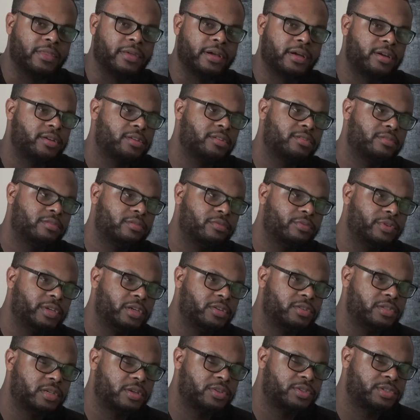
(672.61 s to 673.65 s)
There, we
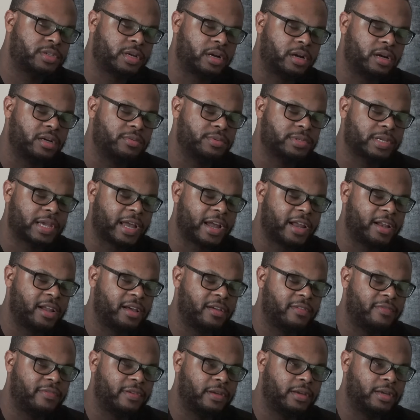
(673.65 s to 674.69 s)
use those terms kind
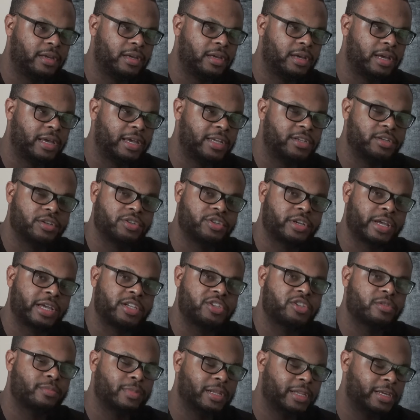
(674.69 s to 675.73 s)
of eh,
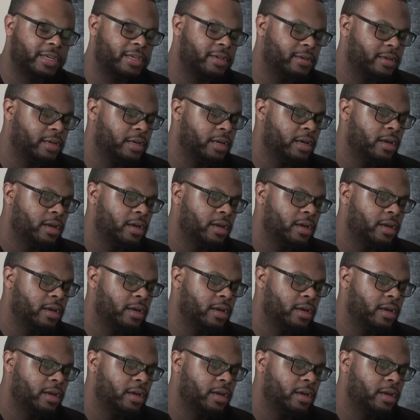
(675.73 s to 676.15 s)
interchangeably,